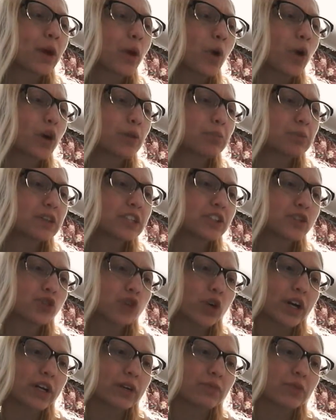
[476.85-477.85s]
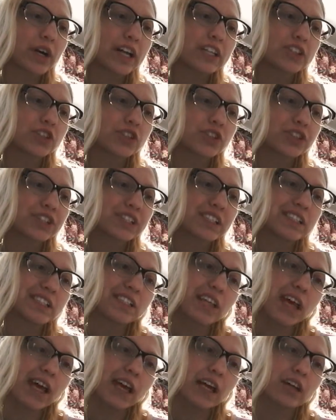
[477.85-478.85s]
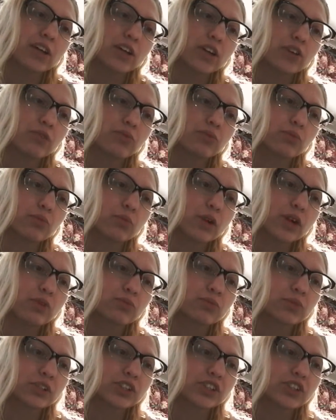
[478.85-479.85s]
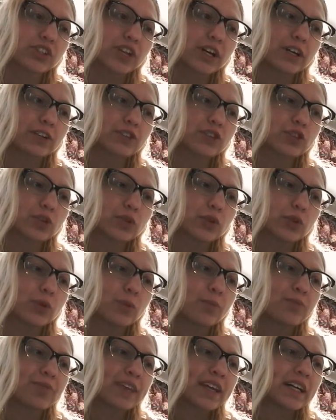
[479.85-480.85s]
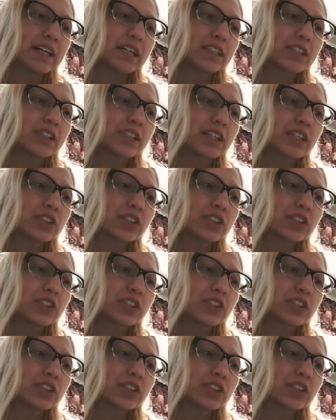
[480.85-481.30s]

or administrative agencies, and if reference thereto is